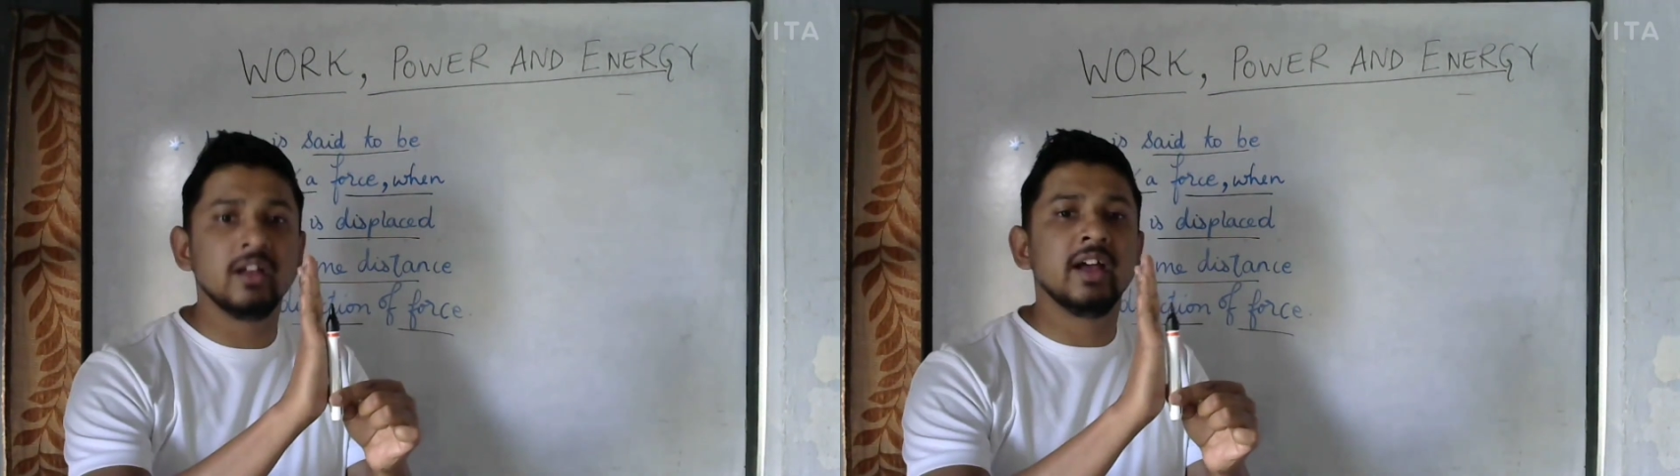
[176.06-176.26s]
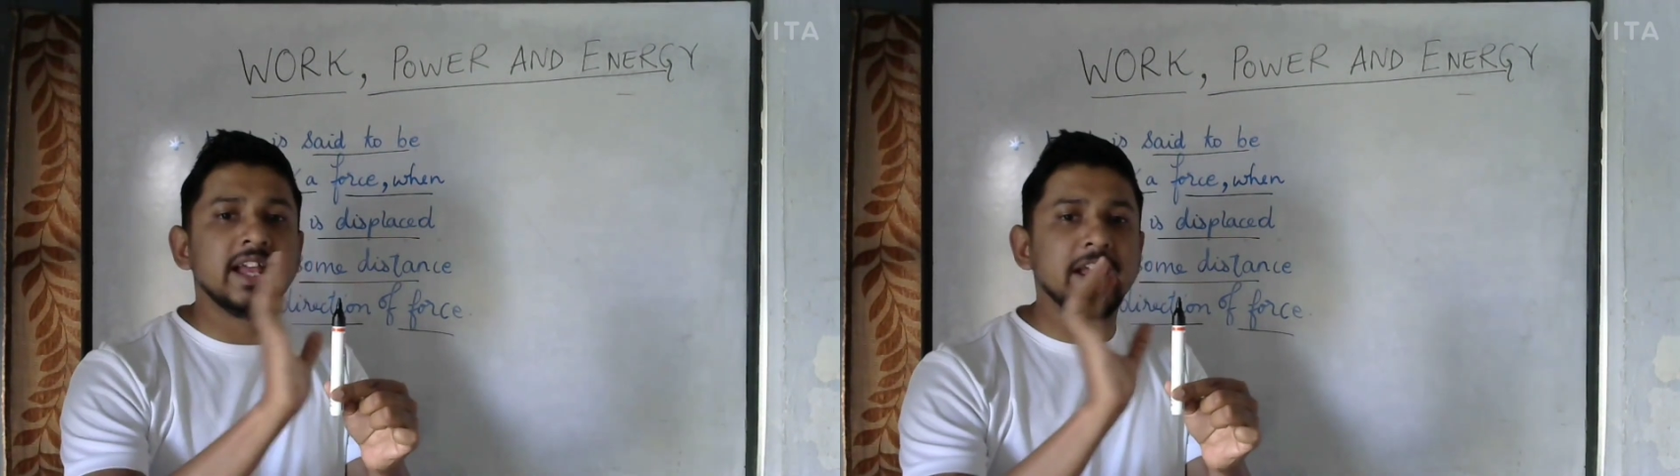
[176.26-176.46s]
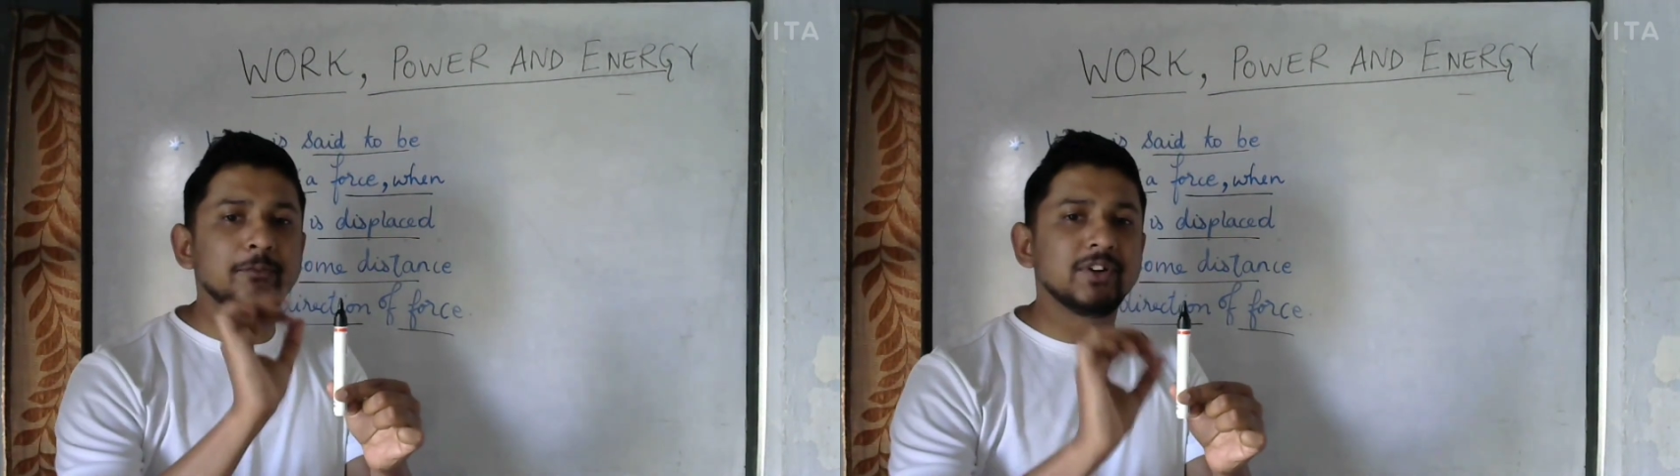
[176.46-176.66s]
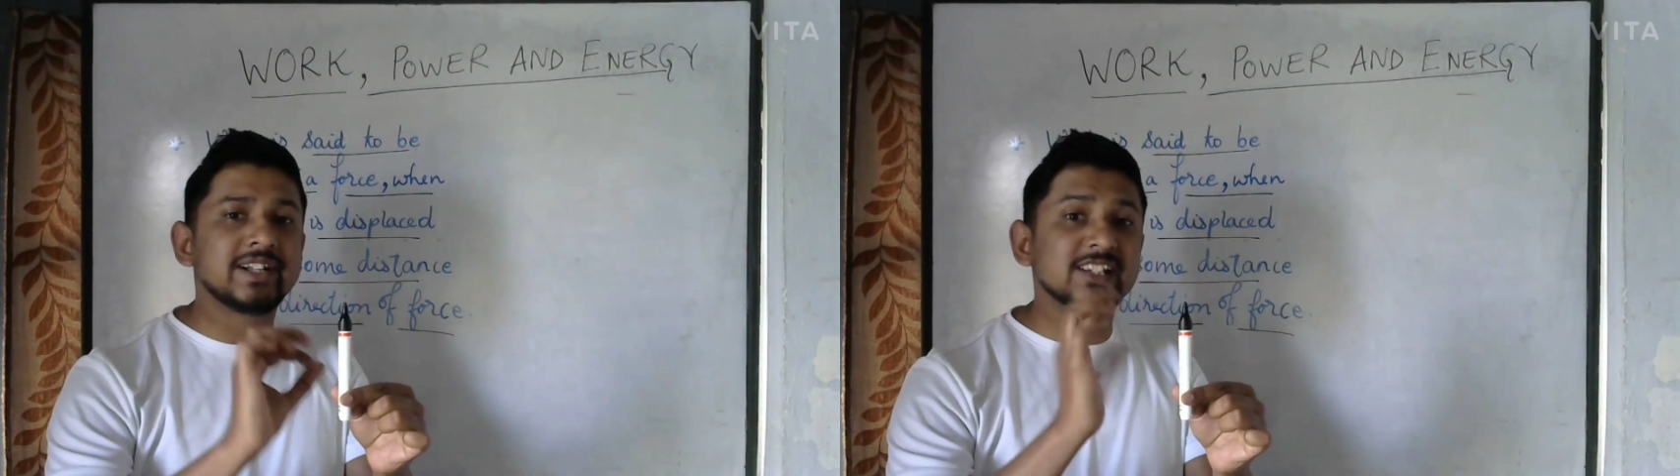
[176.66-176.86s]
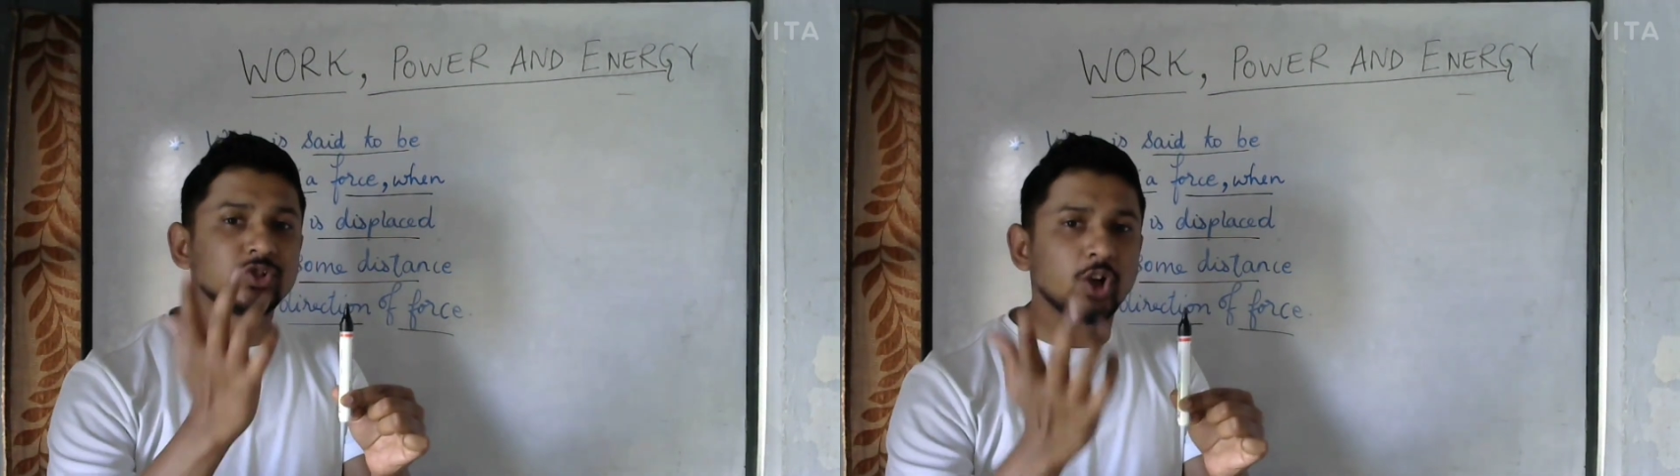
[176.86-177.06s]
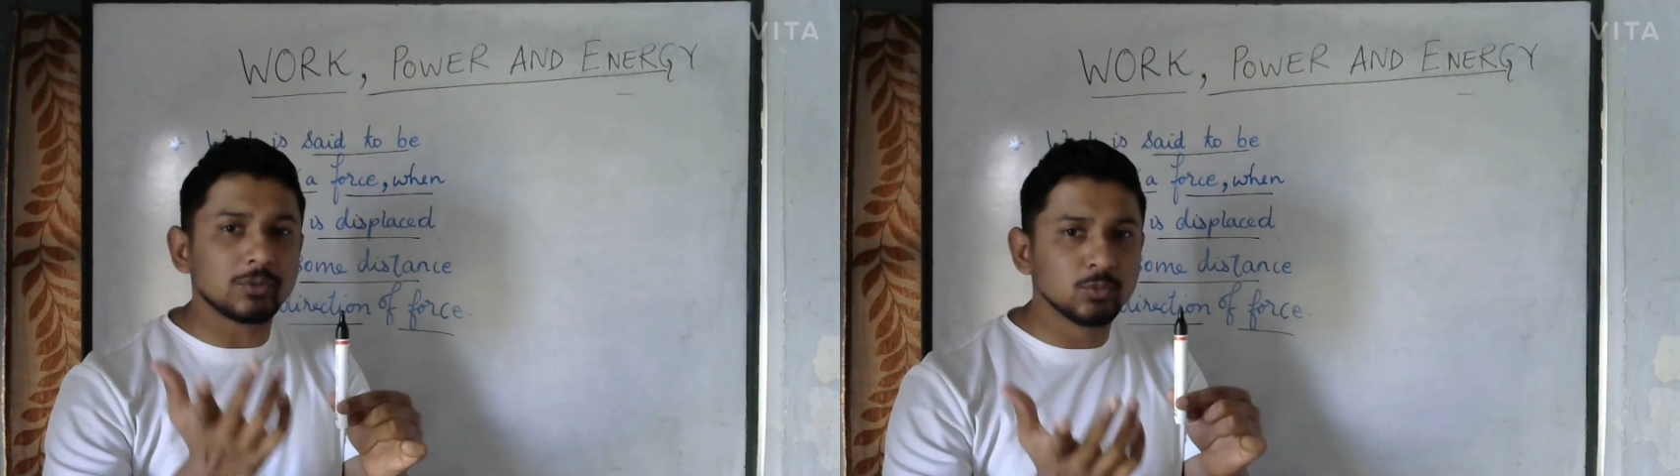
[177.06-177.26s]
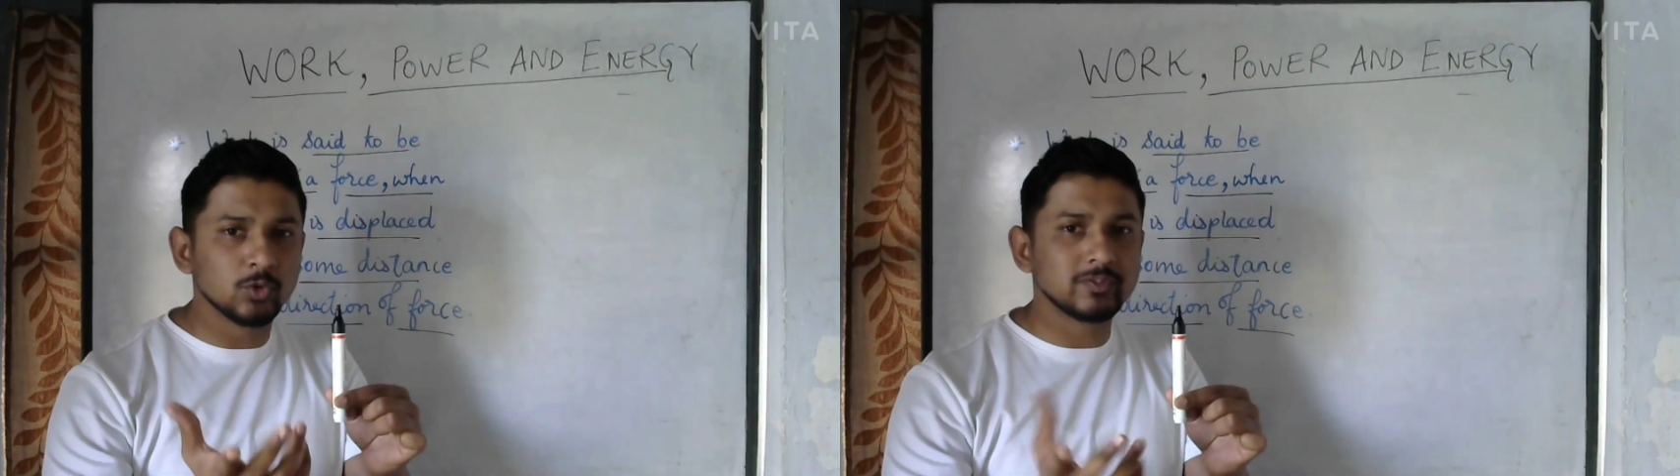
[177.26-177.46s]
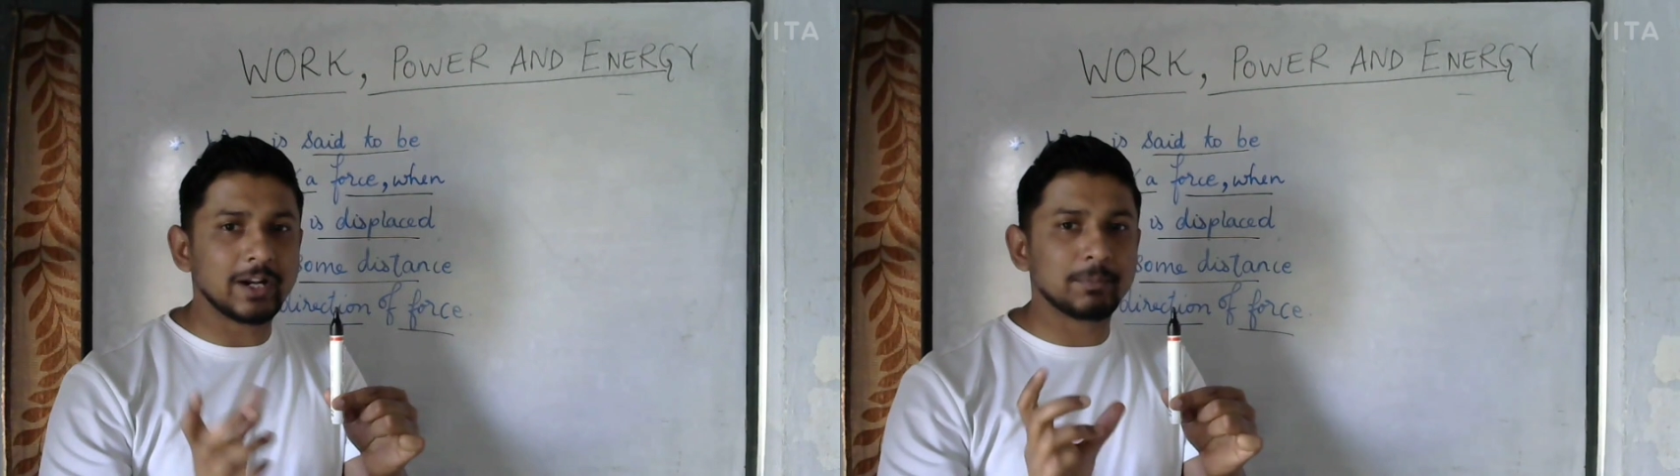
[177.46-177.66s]
If it does not move,
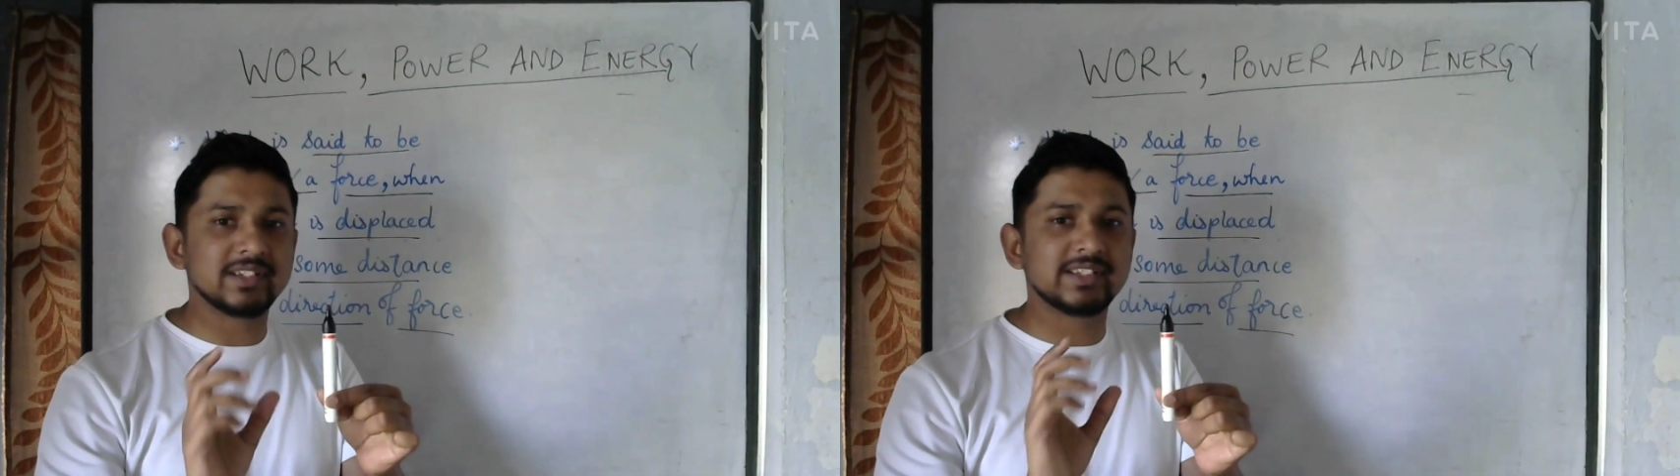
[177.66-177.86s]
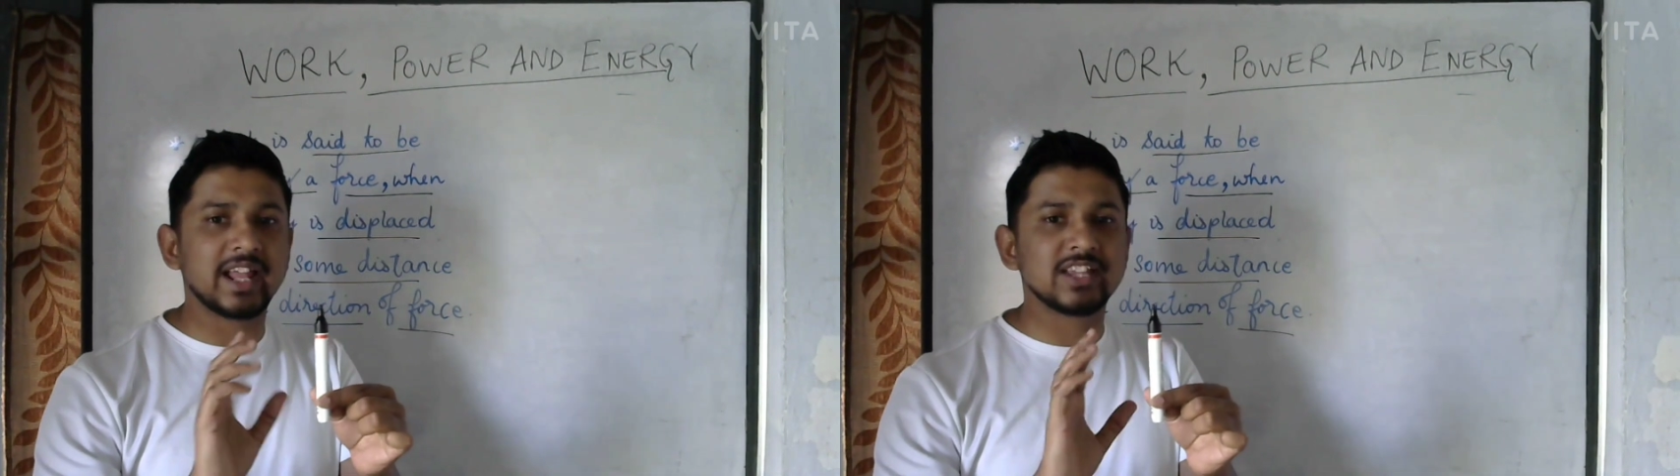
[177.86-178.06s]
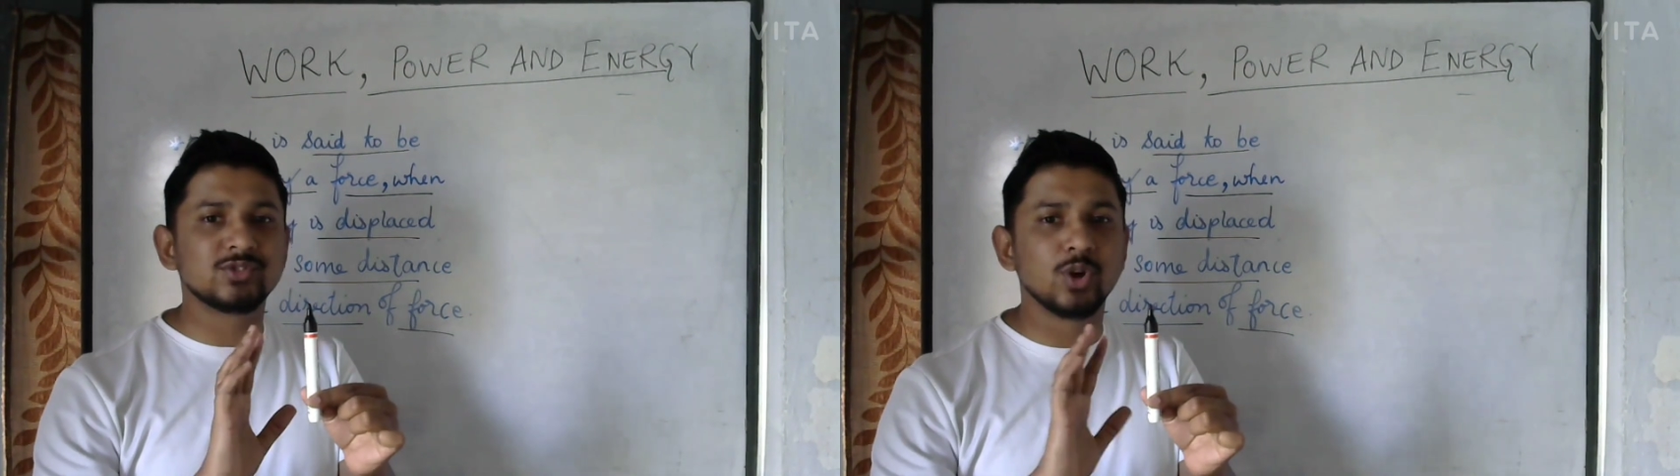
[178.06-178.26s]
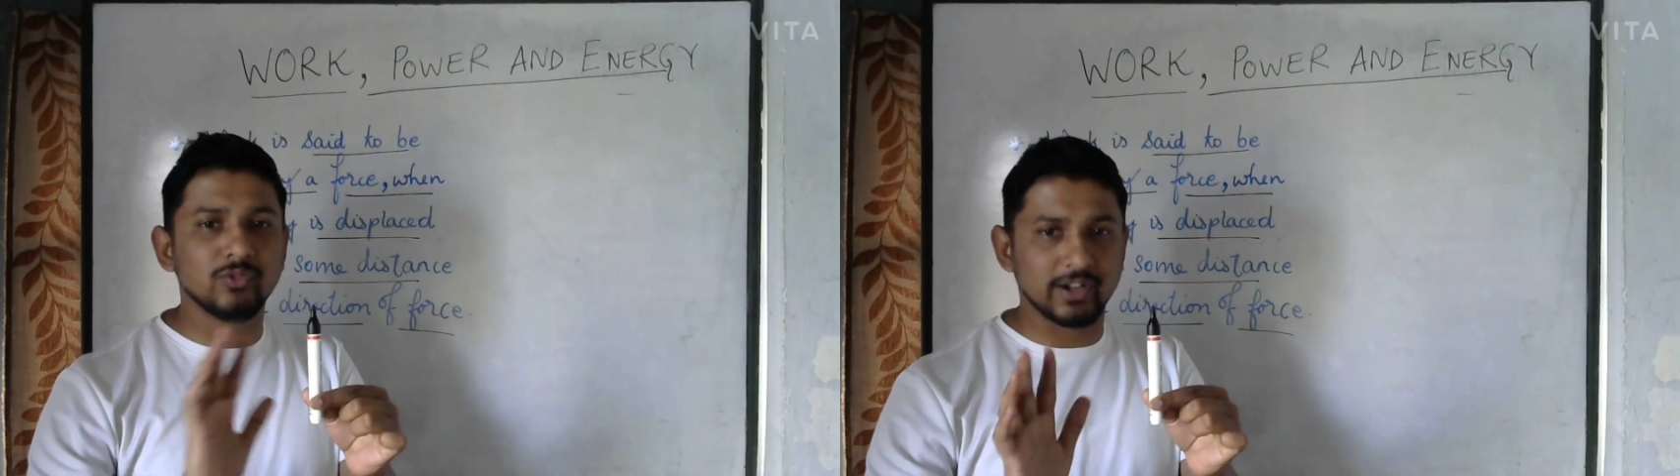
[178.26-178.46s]
that means there is no work.